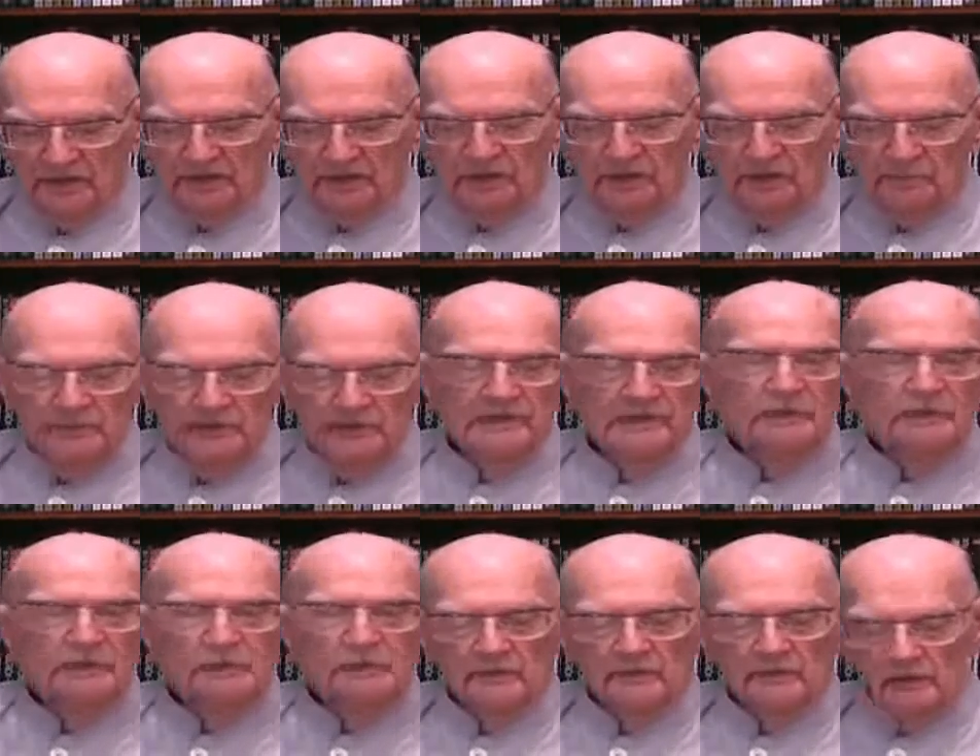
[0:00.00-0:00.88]

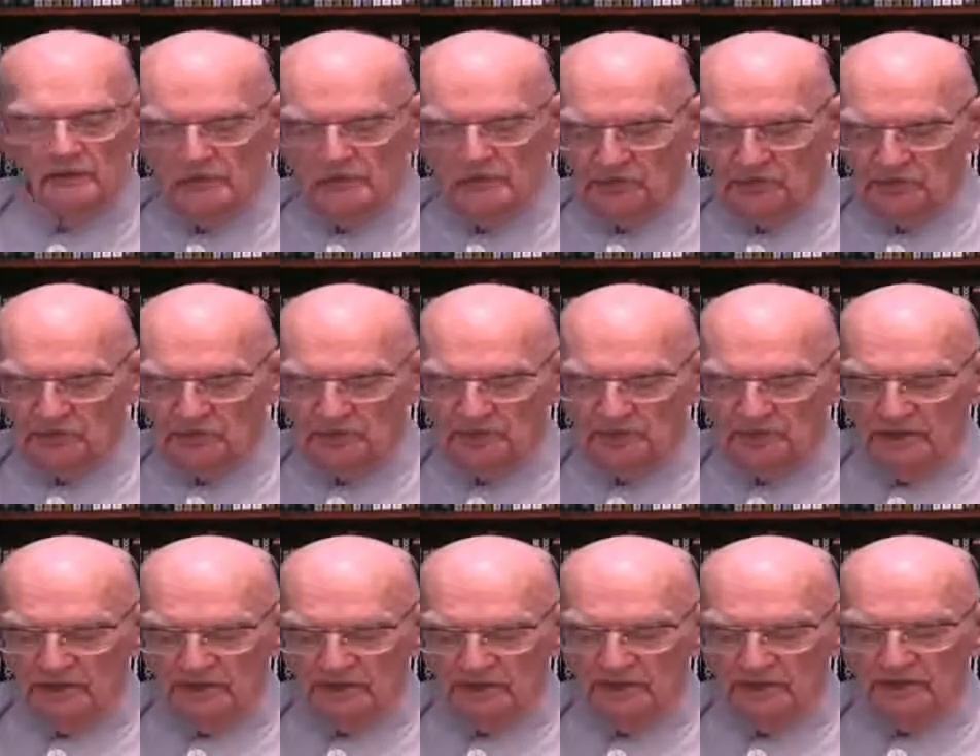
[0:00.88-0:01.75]
completing a revolution
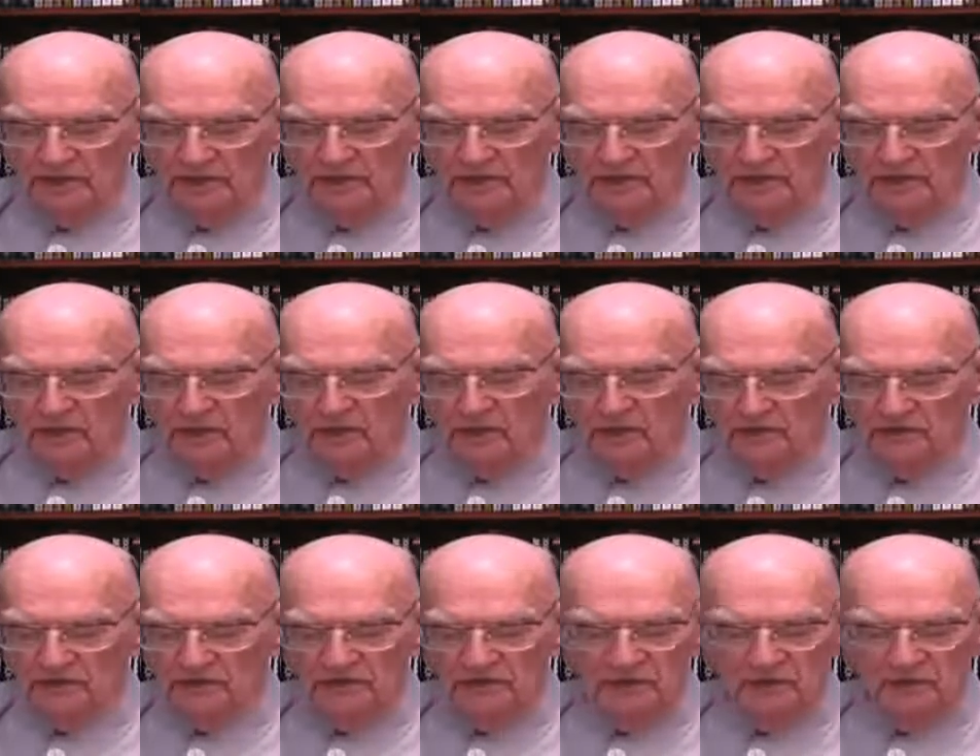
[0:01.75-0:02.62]
every three
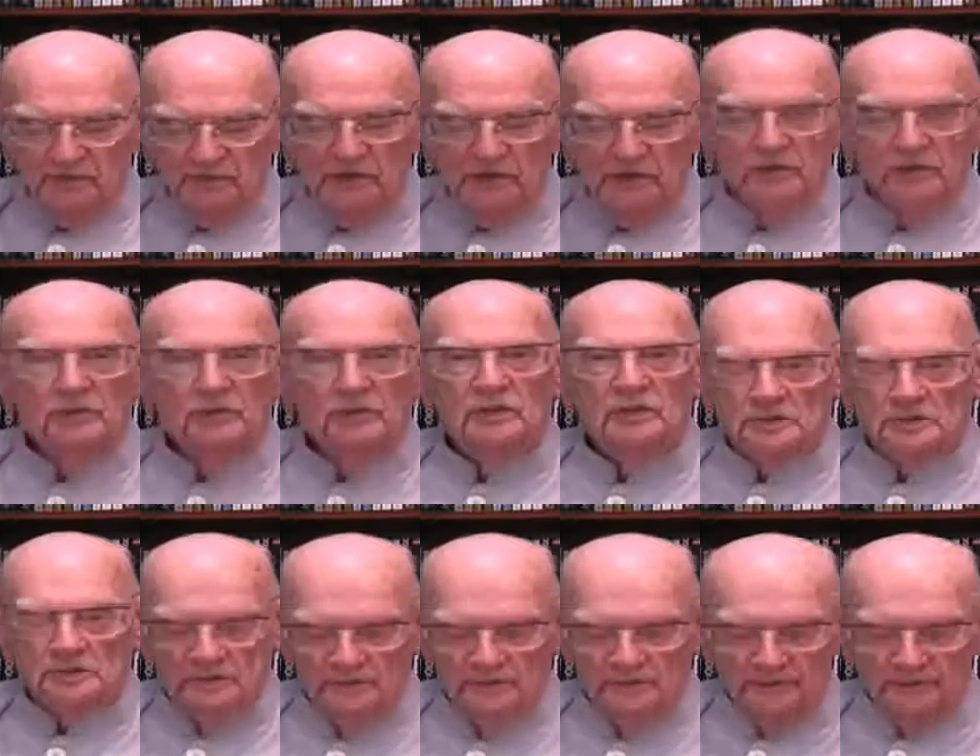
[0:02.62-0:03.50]
hours at a mere
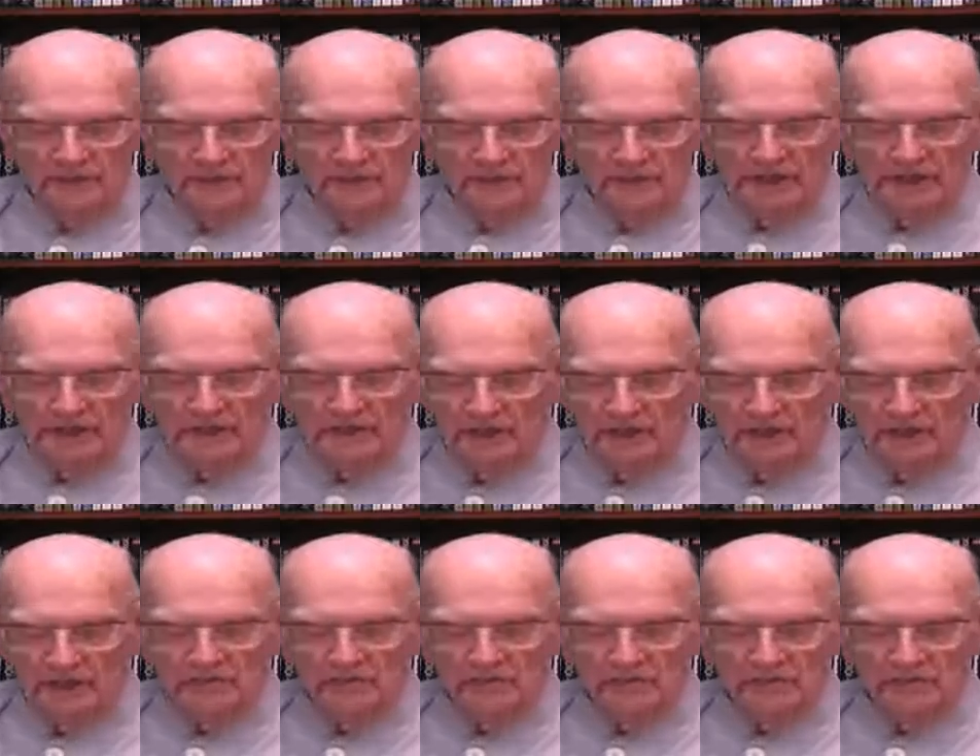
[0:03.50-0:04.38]

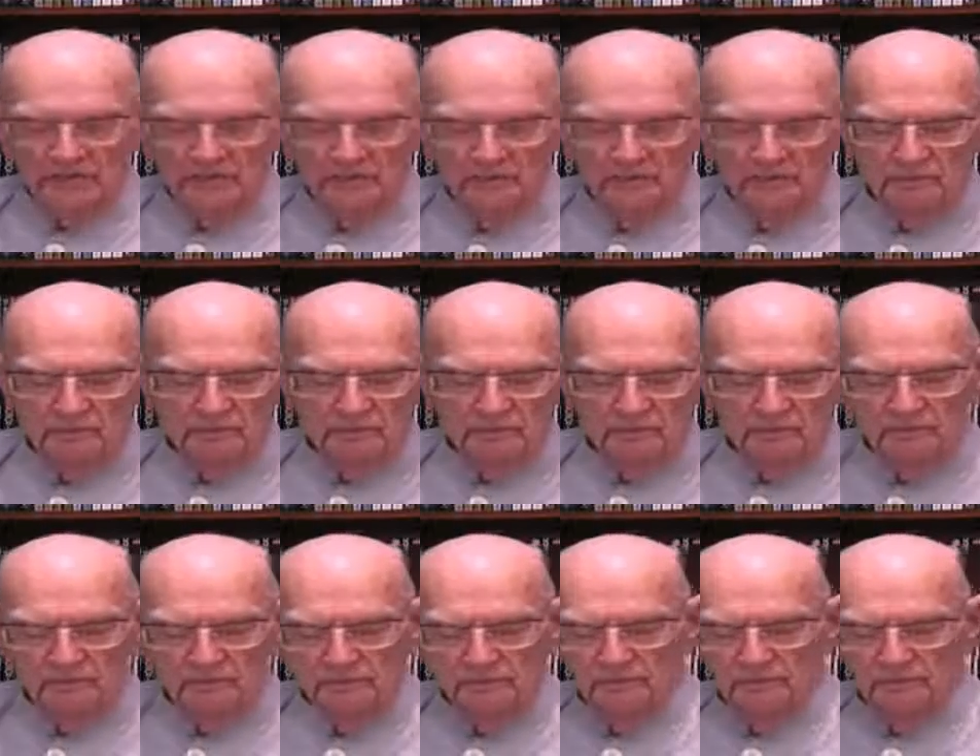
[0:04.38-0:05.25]
800
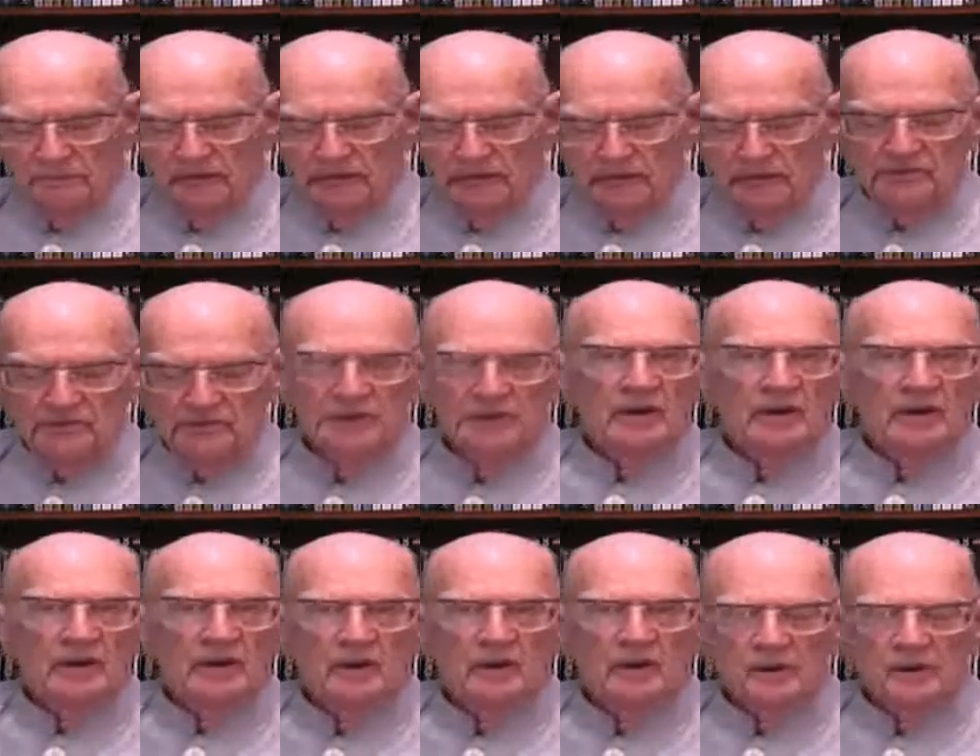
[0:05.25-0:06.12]
miles an
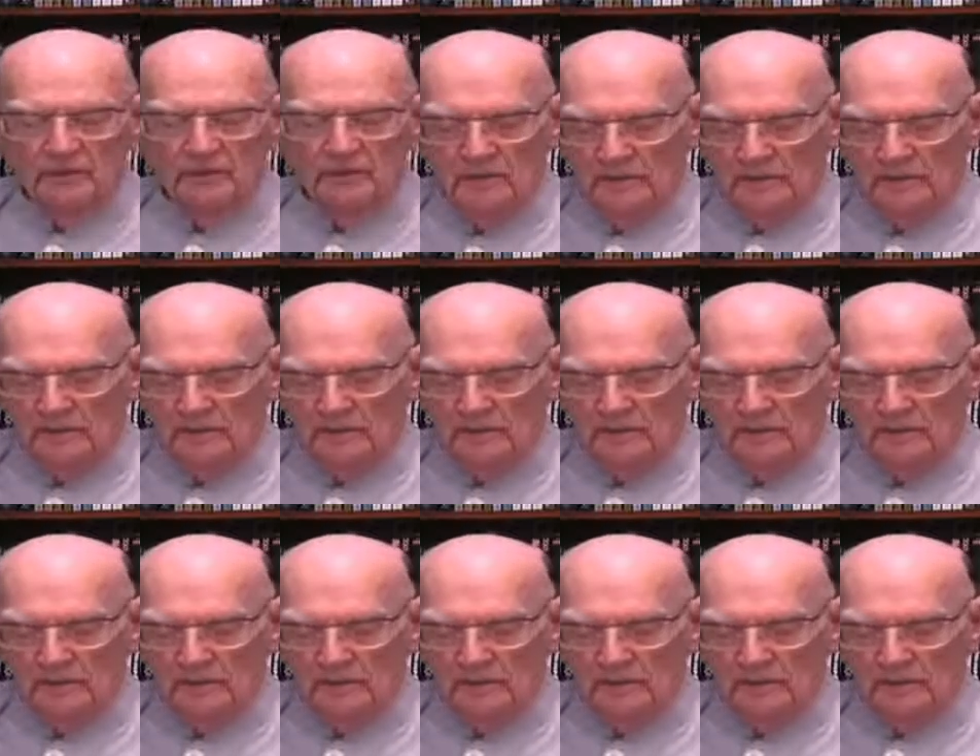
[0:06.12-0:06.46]
hour,